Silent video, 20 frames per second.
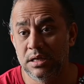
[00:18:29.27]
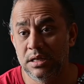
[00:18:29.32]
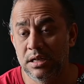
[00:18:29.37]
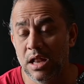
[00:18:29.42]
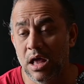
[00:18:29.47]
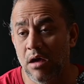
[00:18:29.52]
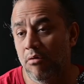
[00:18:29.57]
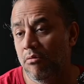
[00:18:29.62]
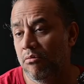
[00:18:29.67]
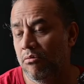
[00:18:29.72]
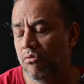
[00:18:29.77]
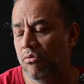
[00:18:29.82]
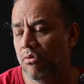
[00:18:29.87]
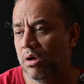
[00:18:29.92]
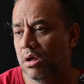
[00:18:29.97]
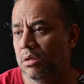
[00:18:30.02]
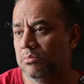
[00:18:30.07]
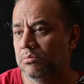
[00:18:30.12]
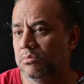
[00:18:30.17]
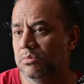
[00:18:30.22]
Now,
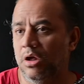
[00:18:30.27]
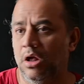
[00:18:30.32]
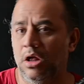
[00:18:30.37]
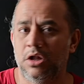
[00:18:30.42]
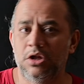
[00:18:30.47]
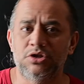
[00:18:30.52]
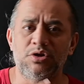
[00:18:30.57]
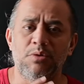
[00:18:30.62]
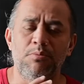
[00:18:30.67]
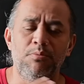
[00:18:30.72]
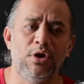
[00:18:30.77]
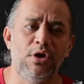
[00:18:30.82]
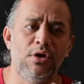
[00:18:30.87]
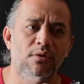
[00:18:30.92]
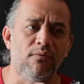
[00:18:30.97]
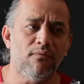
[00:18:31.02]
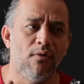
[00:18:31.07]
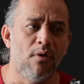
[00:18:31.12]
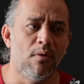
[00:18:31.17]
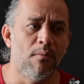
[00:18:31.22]
well, it's a
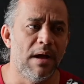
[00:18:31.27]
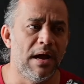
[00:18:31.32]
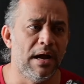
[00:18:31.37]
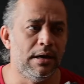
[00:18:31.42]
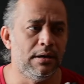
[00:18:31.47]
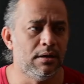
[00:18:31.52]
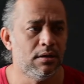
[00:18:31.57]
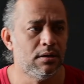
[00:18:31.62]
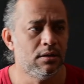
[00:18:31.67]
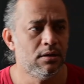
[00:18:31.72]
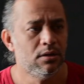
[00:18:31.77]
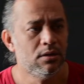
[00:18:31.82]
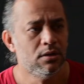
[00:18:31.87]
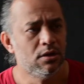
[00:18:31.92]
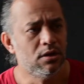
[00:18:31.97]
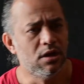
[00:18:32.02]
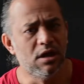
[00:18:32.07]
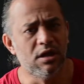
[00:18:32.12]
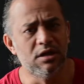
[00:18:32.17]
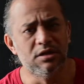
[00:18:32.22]
medium format.
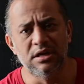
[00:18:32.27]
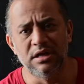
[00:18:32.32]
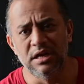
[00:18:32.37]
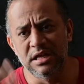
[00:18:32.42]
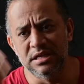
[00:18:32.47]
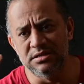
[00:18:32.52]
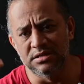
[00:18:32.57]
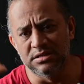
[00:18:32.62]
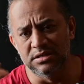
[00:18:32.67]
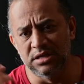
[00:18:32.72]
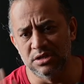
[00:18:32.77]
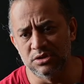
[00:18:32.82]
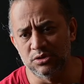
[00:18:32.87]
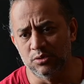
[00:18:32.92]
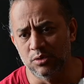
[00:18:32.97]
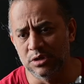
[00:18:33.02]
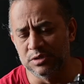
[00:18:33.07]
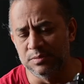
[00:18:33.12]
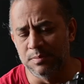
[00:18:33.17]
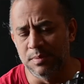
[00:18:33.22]
The lenses are
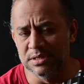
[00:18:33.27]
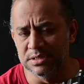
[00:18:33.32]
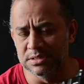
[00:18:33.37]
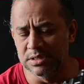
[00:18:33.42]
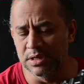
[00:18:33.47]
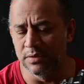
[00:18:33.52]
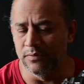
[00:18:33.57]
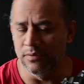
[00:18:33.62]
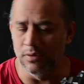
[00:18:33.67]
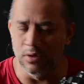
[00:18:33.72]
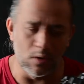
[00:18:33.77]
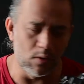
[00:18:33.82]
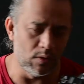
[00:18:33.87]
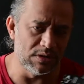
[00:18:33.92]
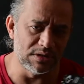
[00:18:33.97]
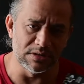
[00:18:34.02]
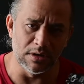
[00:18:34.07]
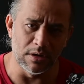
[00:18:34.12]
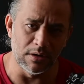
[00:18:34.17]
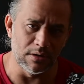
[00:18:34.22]
so expensive. No,
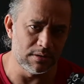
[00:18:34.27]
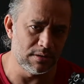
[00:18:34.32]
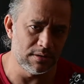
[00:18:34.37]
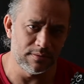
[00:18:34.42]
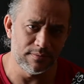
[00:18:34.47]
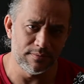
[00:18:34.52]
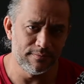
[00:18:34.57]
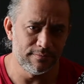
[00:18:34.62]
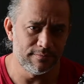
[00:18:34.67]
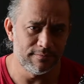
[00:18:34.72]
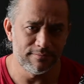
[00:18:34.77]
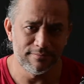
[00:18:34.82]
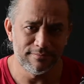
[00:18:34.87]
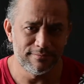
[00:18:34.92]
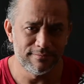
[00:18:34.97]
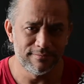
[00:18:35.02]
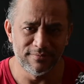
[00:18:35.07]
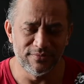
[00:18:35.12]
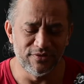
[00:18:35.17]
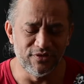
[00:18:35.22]
it's not.
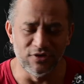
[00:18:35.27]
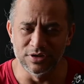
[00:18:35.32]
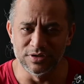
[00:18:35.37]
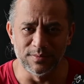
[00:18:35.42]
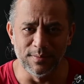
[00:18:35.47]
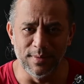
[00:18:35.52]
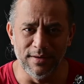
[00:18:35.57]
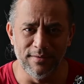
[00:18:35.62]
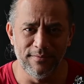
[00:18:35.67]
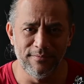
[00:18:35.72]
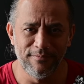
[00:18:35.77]
Trust me.